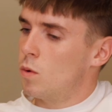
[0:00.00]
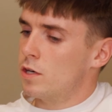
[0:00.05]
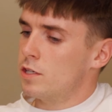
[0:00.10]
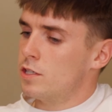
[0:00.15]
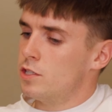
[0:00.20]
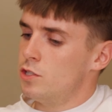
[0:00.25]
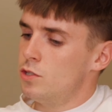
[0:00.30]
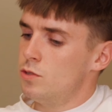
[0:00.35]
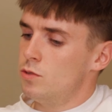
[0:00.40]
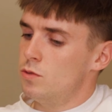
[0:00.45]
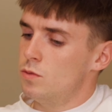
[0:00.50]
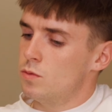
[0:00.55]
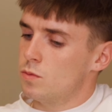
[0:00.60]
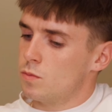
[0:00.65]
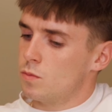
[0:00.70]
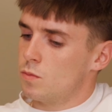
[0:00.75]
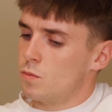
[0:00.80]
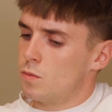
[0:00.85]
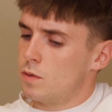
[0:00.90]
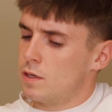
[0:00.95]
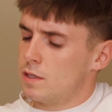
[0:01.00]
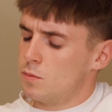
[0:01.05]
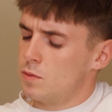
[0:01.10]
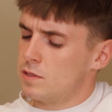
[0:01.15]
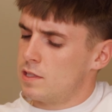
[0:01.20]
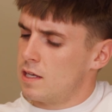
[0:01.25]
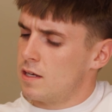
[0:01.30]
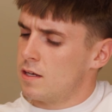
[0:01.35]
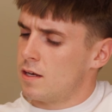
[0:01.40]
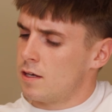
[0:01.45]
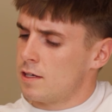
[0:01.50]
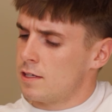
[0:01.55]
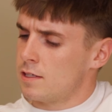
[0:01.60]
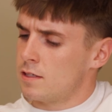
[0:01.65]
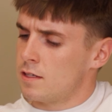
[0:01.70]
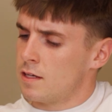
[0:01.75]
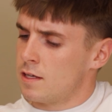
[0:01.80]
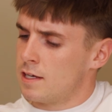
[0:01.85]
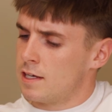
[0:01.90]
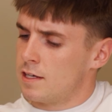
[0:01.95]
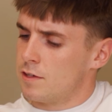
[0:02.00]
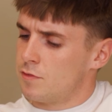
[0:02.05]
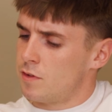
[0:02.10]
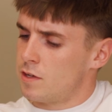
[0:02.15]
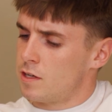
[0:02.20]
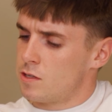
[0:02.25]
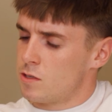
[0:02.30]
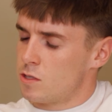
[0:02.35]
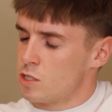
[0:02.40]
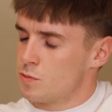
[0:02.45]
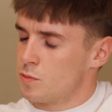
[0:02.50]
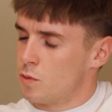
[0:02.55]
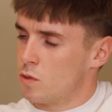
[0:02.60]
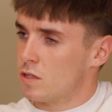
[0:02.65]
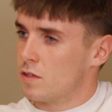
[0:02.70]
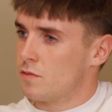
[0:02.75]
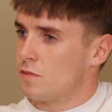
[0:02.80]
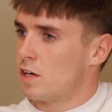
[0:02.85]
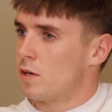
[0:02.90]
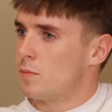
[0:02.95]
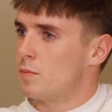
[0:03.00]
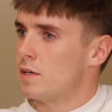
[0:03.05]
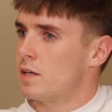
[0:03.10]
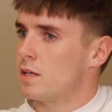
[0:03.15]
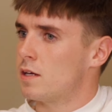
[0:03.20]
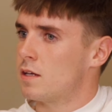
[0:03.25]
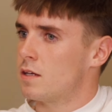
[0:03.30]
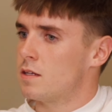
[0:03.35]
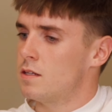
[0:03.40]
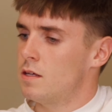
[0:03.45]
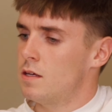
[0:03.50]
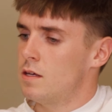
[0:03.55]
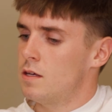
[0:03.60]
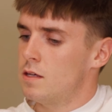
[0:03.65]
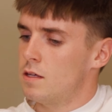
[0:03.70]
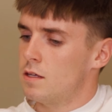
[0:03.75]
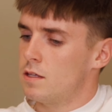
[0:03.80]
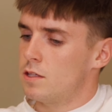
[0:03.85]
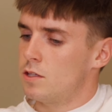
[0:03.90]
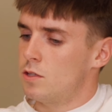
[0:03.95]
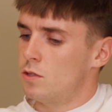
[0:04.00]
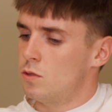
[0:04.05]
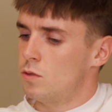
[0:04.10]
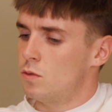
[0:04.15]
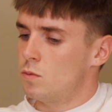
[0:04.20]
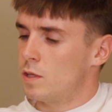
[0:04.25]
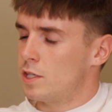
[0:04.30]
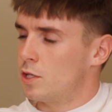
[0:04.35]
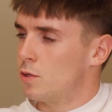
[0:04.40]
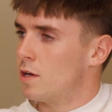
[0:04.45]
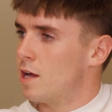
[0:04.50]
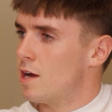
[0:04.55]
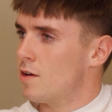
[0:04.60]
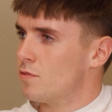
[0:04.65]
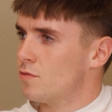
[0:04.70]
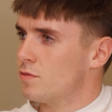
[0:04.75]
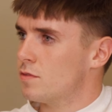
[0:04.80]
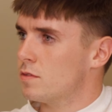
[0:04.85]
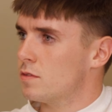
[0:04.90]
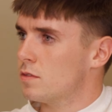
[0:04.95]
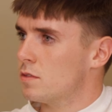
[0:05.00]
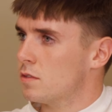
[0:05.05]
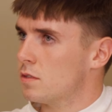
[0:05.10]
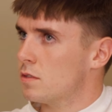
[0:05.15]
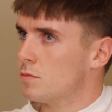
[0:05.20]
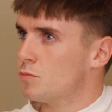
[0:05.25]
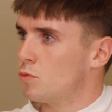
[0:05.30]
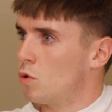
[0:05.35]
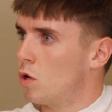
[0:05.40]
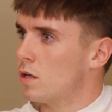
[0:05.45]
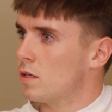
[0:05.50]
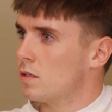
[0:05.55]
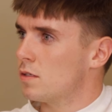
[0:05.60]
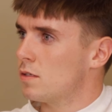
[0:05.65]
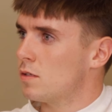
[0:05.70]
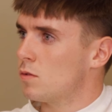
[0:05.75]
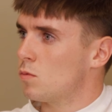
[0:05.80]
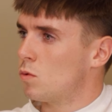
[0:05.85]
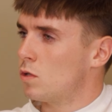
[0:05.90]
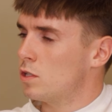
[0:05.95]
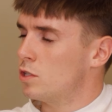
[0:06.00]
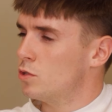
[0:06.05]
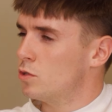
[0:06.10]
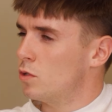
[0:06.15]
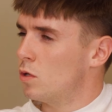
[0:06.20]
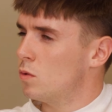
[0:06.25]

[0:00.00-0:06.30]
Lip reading: Where did you, with that 9-figure entrepreneur at the very beginning, when you left Brighton, where did you